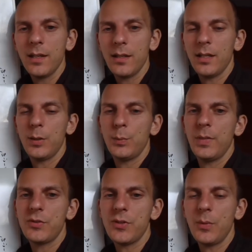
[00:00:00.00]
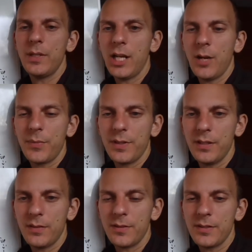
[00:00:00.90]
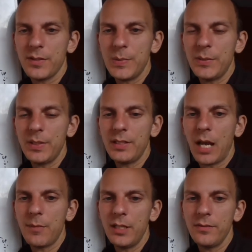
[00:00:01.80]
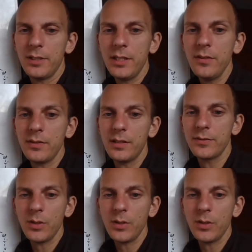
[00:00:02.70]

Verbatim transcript: Um, showing up the differences between nominative and accusative.